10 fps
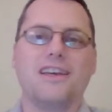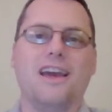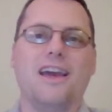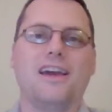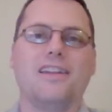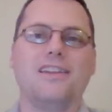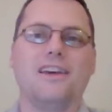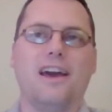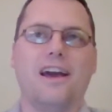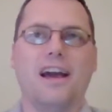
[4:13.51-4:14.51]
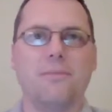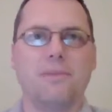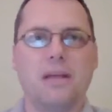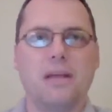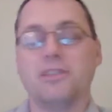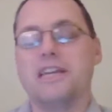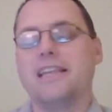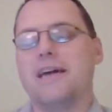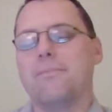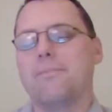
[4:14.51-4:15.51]
And kind of being able to take
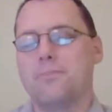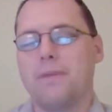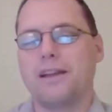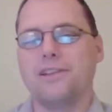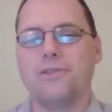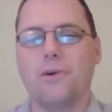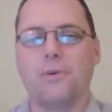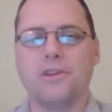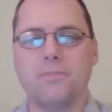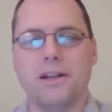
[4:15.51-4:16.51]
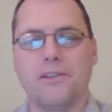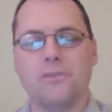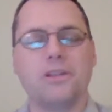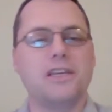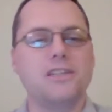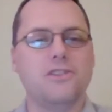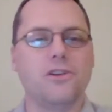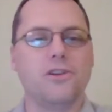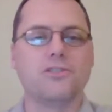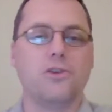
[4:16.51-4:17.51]
that perspective always made it a little bit
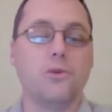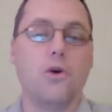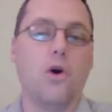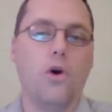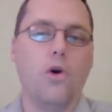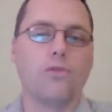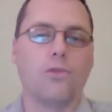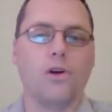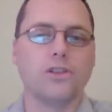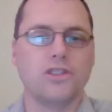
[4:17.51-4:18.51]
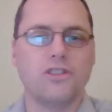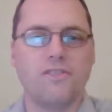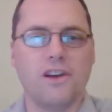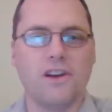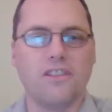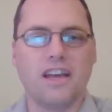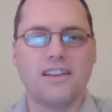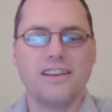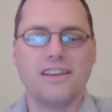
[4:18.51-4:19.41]
easier. So overall, she found that